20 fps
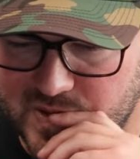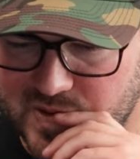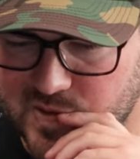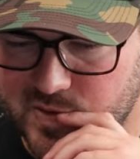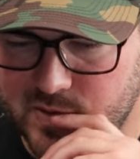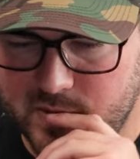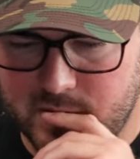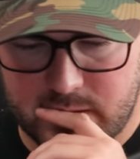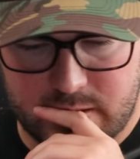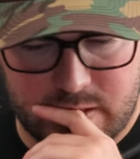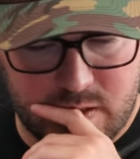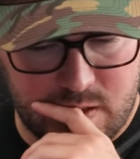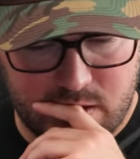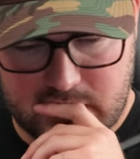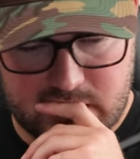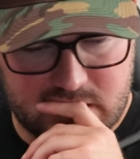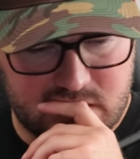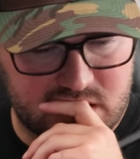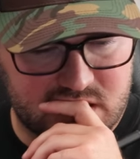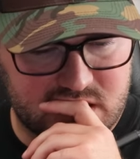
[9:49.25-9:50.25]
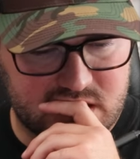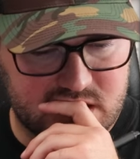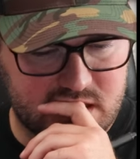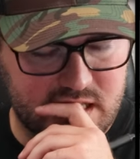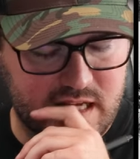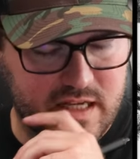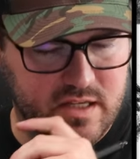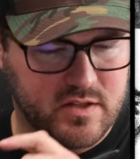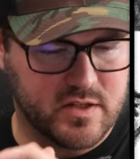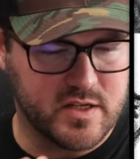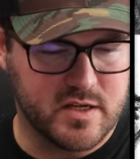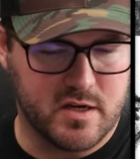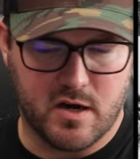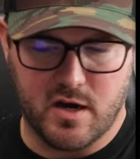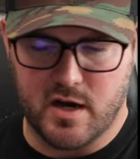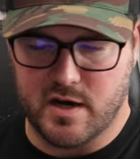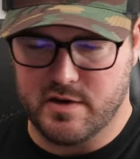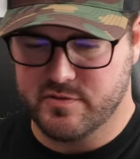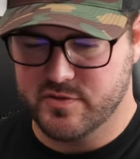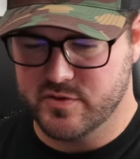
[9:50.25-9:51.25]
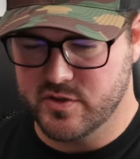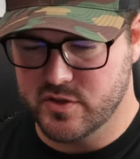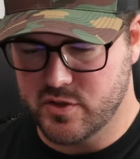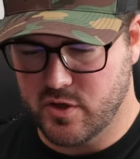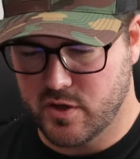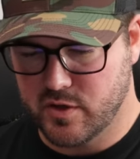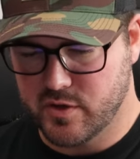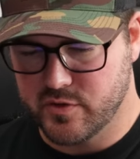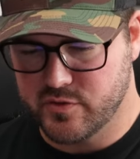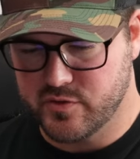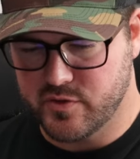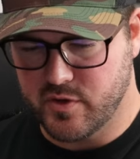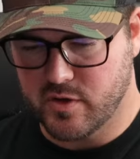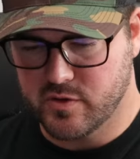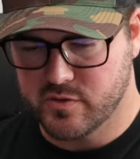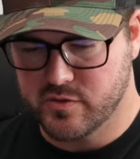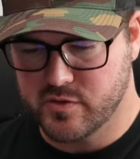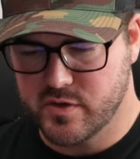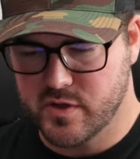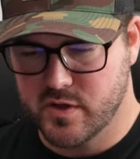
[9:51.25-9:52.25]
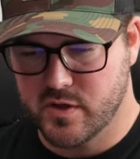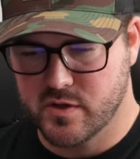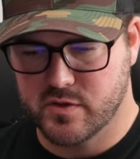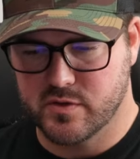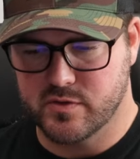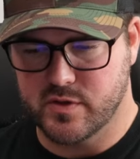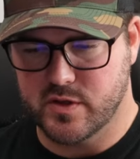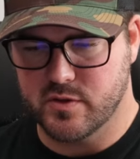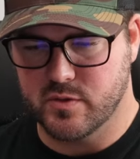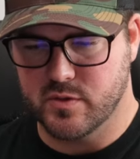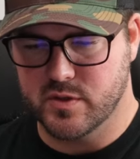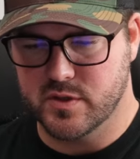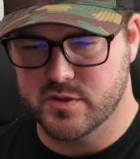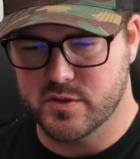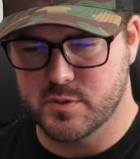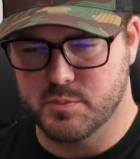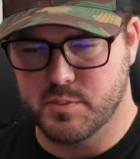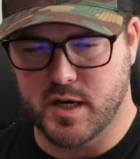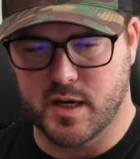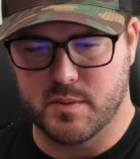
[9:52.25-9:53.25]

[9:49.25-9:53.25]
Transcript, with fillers: the, just slightly off the darkest darks in here because I don't want it to